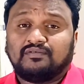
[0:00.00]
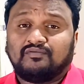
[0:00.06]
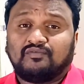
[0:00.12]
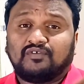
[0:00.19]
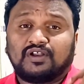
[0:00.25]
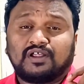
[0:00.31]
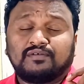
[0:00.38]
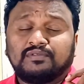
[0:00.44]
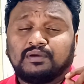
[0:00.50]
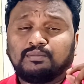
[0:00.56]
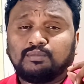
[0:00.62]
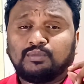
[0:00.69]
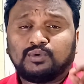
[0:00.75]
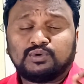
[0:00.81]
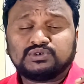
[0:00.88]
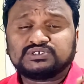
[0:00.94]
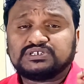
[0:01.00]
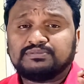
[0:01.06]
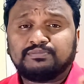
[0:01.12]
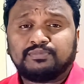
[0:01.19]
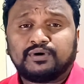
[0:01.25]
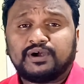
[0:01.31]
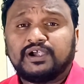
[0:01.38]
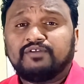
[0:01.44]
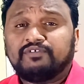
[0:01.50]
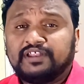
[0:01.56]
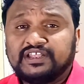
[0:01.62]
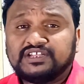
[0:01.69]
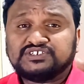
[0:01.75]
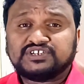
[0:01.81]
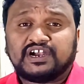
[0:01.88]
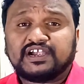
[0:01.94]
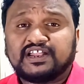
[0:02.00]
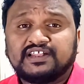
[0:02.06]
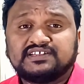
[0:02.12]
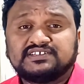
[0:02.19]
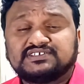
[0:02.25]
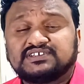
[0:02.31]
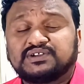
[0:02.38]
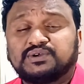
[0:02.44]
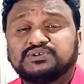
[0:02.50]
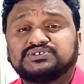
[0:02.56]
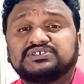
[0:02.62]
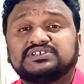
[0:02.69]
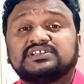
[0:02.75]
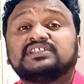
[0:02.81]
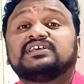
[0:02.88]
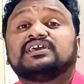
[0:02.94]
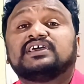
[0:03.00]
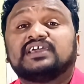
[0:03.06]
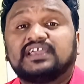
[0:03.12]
one of the most important very short answer question